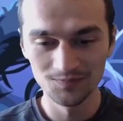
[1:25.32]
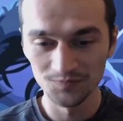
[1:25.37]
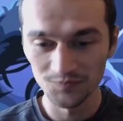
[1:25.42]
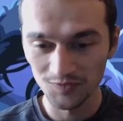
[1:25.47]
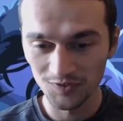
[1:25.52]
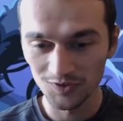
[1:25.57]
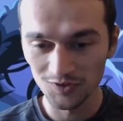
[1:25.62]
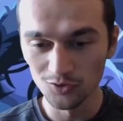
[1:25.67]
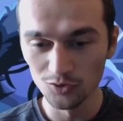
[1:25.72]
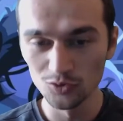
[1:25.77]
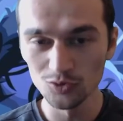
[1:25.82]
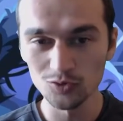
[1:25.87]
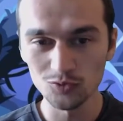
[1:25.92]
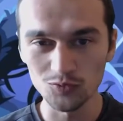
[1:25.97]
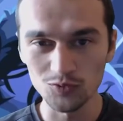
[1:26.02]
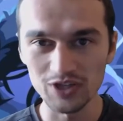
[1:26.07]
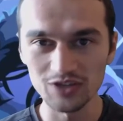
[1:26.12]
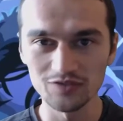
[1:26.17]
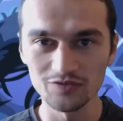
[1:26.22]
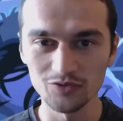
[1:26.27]
You do
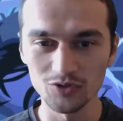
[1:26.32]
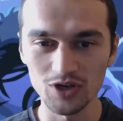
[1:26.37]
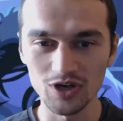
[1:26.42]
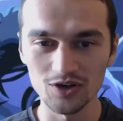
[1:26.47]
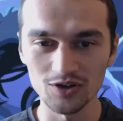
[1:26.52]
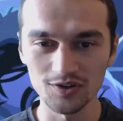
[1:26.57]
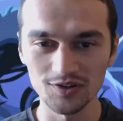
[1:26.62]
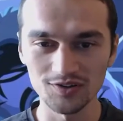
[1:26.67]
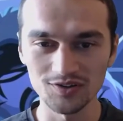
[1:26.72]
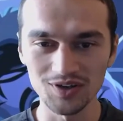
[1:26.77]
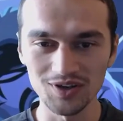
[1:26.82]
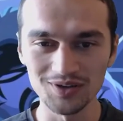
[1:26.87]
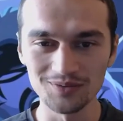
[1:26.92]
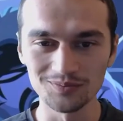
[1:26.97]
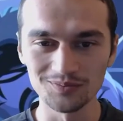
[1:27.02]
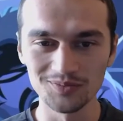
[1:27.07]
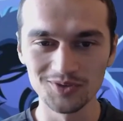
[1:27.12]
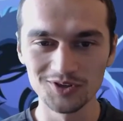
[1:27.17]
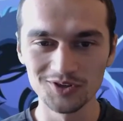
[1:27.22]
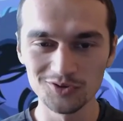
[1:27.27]
twenty-four hour
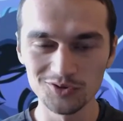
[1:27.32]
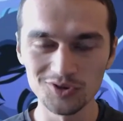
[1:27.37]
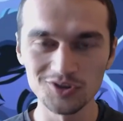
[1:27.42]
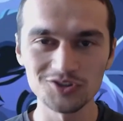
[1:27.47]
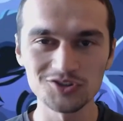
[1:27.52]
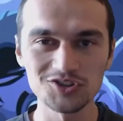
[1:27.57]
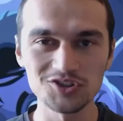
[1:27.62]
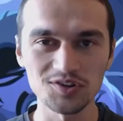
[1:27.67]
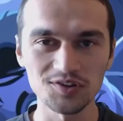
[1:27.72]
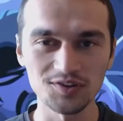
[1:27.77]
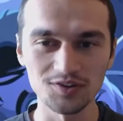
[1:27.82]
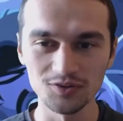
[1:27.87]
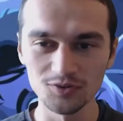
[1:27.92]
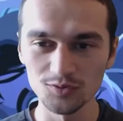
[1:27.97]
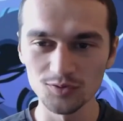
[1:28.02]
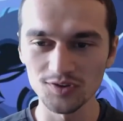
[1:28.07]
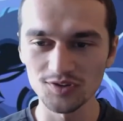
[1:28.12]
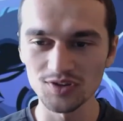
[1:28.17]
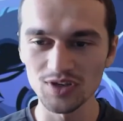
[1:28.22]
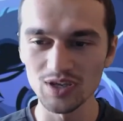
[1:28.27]
stream, you're just a new
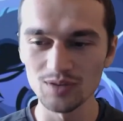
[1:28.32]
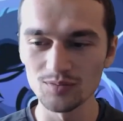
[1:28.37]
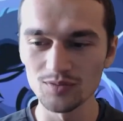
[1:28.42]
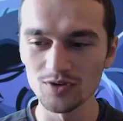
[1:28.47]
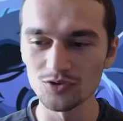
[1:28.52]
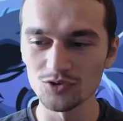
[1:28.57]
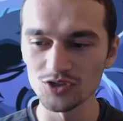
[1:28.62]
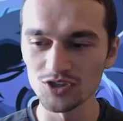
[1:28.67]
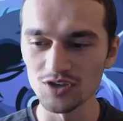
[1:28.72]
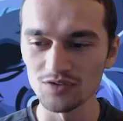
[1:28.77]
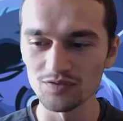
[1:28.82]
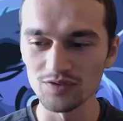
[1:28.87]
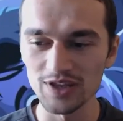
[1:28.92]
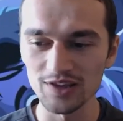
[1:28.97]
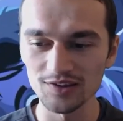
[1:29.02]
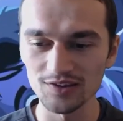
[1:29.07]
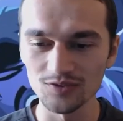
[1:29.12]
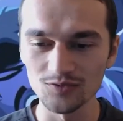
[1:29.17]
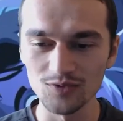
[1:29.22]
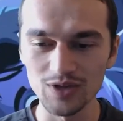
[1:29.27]
streamer, you have
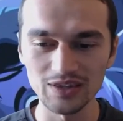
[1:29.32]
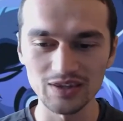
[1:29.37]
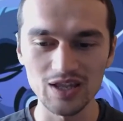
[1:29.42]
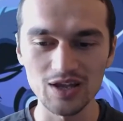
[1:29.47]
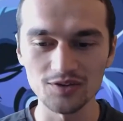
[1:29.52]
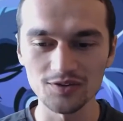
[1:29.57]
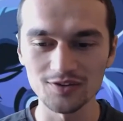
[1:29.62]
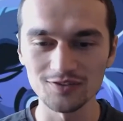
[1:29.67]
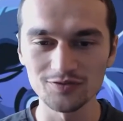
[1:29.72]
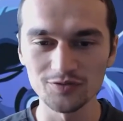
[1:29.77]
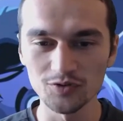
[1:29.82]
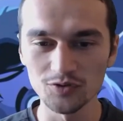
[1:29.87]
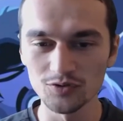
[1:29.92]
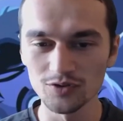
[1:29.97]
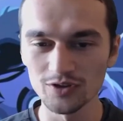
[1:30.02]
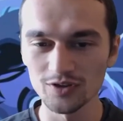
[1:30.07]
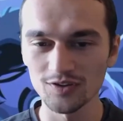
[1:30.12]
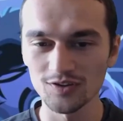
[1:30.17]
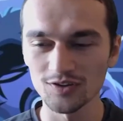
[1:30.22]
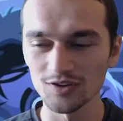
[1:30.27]
less than one thousand
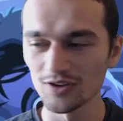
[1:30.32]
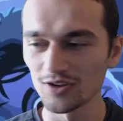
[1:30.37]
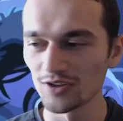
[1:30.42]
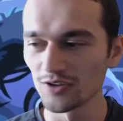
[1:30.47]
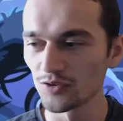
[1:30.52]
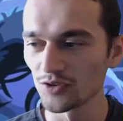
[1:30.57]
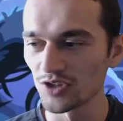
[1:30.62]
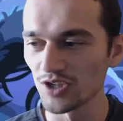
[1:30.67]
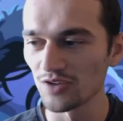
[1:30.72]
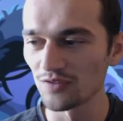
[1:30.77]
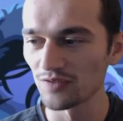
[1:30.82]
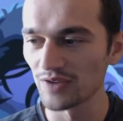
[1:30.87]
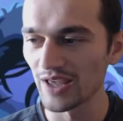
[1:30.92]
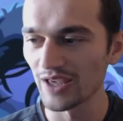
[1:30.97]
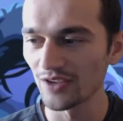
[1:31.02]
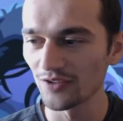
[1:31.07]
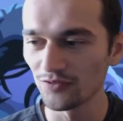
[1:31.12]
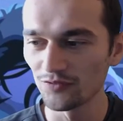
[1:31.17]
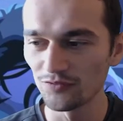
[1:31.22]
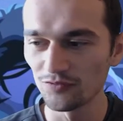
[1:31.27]
followers, uh, you have
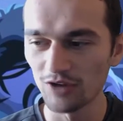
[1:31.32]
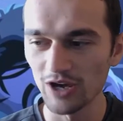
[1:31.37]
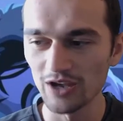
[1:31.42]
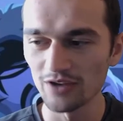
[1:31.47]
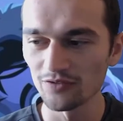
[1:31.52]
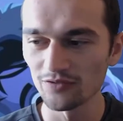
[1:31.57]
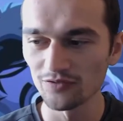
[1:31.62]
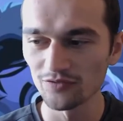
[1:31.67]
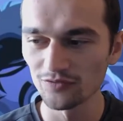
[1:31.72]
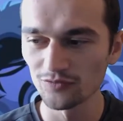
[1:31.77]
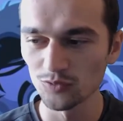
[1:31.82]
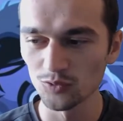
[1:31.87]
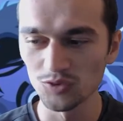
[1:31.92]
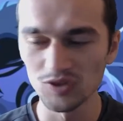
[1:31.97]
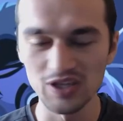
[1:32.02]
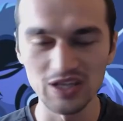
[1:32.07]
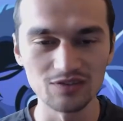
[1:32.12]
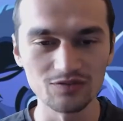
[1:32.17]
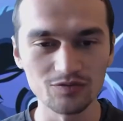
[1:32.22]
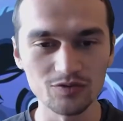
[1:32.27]
like five to
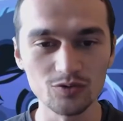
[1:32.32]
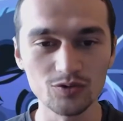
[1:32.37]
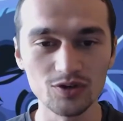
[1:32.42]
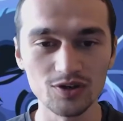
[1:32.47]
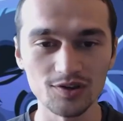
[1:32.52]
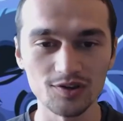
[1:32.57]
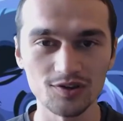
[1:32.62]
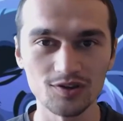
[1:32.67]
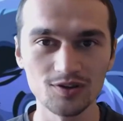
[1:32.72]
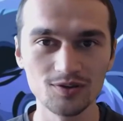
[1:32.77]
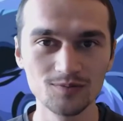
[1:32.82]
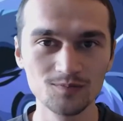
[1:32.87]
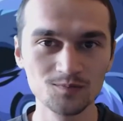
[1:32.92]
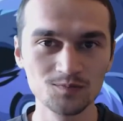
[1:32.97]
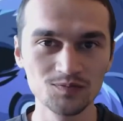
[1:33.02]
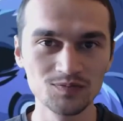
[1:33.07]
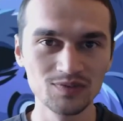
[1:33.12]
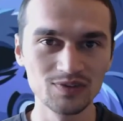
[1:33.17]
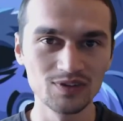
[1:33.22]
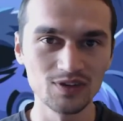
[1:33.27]
ten viewers
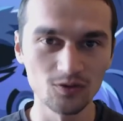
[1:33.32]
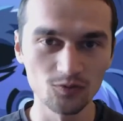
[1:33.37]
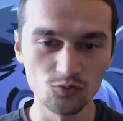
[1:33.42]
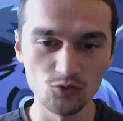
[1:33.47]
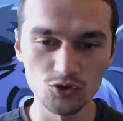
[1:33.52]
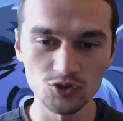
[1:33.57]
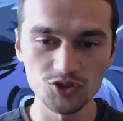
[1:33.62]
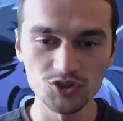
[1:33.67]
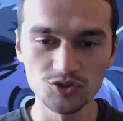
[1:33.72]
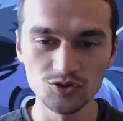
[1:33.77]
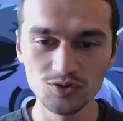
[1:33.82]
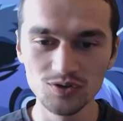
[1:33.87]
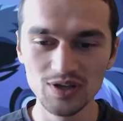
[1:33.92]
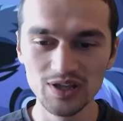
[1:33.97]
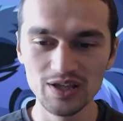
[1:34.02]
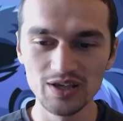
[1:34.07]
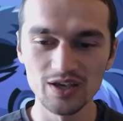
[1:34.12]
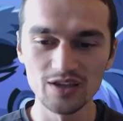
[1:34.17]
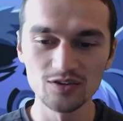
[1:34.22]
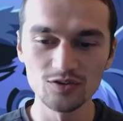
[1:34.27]
that watch you,
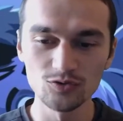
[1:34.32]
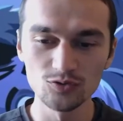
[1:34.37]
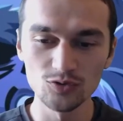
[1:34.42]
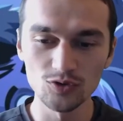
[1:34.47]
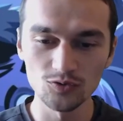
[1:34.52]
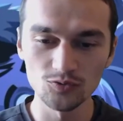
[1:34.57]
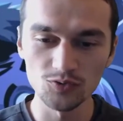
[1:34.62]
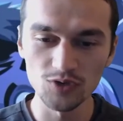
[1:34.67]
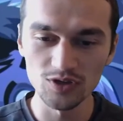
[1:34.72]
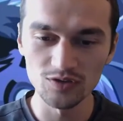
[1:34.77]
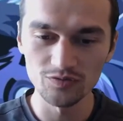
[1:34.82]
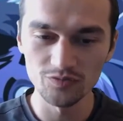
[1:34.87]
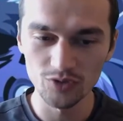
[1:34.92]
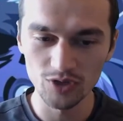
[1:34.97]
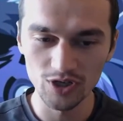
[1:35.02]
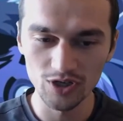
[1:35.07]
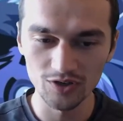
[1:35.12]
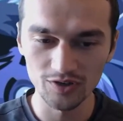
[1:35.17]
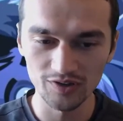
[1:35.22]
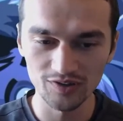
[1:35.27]
and you do a twenty-four
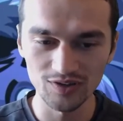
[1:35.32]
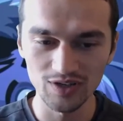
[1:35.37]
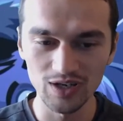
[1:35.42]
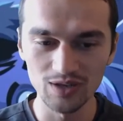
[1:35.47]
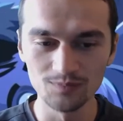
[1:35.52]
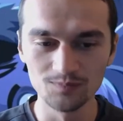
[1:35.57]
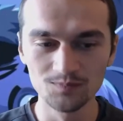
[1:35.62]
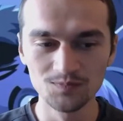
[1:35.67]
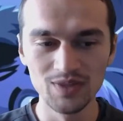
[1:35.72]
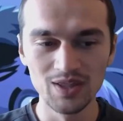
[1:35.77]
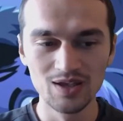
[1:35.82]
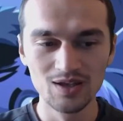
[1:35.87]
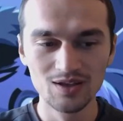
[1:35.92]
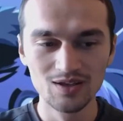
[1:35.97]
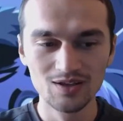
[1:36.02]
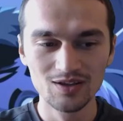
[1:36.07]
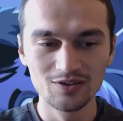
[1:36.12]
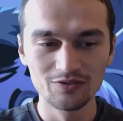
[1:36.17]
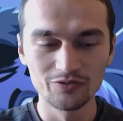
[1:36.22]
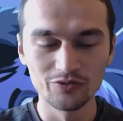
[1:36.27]
hour stream.
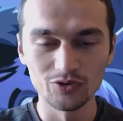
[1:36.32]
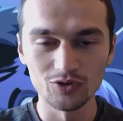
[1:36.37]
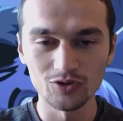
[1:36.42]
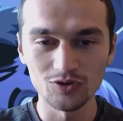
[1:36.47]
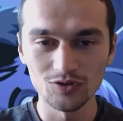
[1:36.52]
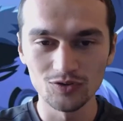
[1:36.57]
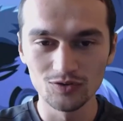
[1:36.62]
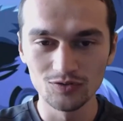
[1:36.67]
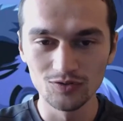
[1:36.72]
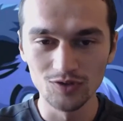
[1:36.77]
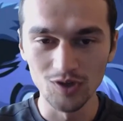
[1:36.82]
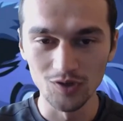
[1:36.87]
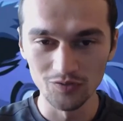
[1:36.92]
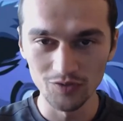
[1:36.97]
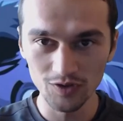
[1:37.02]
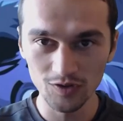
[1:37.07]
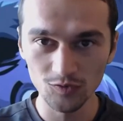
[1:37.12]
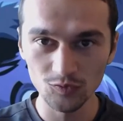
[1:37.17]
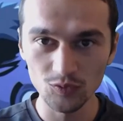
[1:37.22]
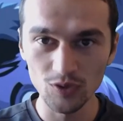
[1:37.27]
For the
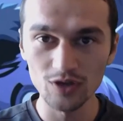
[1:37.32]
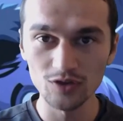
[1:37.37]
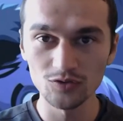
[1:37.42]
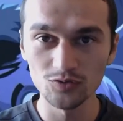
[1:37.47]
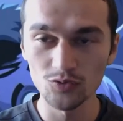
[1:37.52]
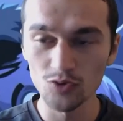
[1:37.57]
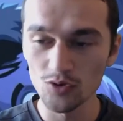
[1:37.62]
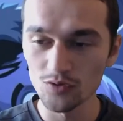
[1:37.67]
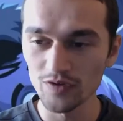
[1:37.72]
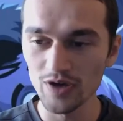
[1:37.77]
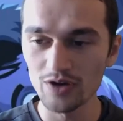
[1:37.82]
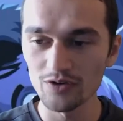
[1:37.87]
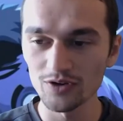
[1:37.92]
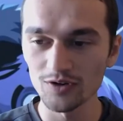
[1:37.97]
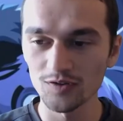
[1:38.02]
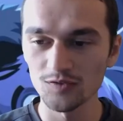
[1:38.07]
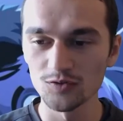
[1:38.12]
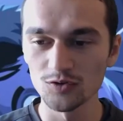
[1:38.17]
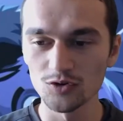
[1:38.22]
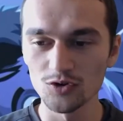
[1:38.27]
first twelve
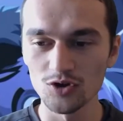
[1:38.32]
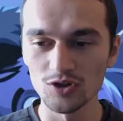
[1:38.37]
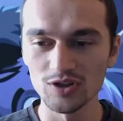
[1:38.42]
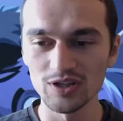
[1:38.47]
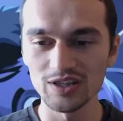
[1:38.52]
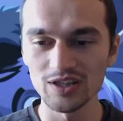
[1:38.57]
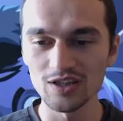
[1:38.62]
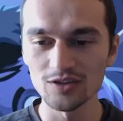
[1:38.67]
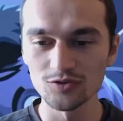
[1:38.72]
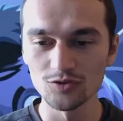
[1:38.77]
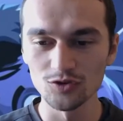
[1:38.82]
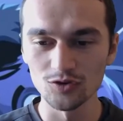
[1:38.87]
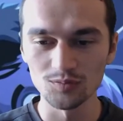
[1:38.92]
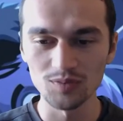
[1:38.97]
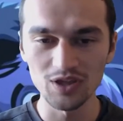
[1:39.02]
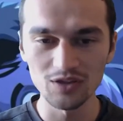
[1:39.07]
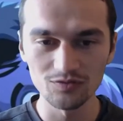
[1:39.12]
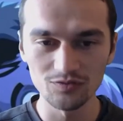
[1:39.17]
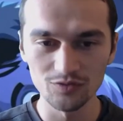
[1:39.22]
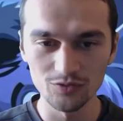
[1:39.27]
hours you're gonna get your
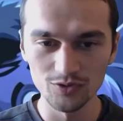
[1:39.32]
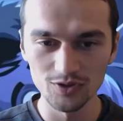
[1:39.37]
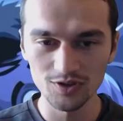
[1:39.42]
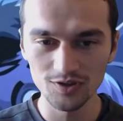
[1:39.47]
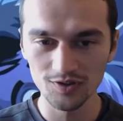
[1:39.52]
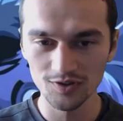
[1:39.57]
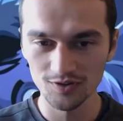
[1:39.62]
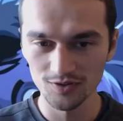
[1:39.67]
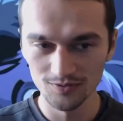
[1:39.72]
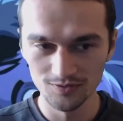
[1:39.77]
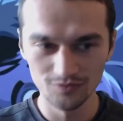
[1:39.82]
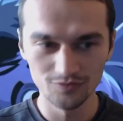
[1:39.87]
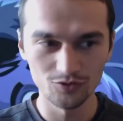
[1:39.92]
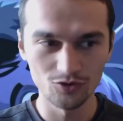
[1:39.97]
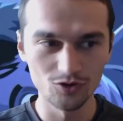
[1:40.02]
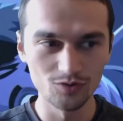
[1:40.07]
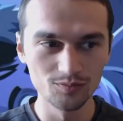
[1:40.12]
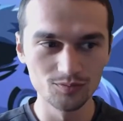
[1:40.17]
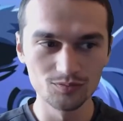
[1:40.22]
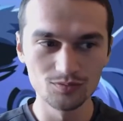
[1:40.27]
main viewers
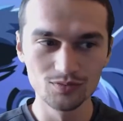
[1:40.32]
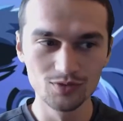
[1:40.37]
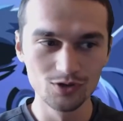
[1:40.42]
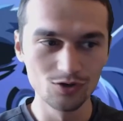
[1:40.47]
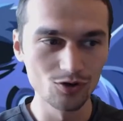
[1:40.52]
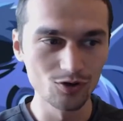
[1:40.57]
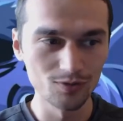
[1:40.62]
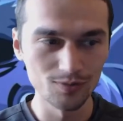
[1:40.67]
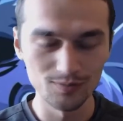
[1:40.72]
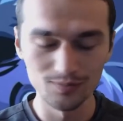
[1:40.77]
from your